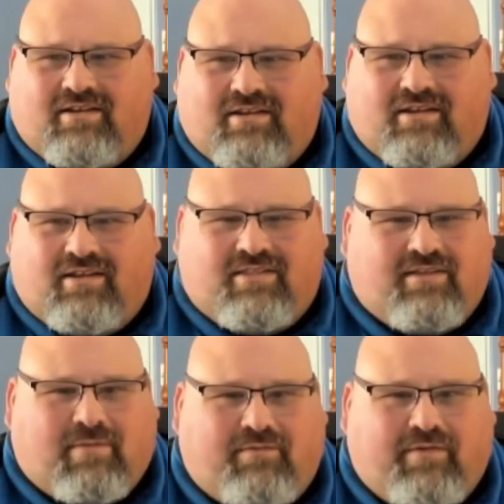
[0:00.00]
I
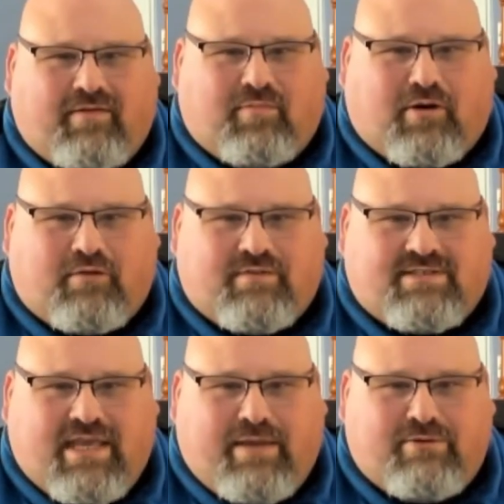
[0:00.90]
think my favorite part of
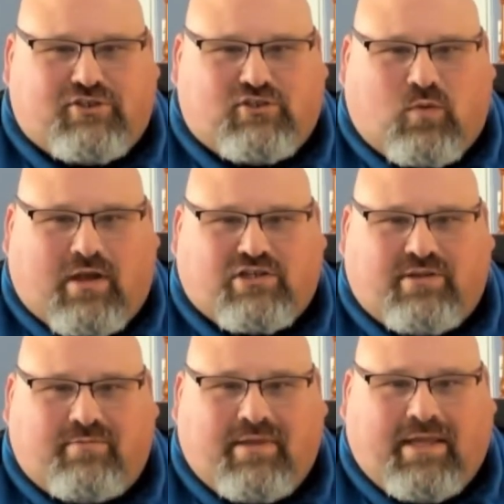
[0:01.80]
his game is just watching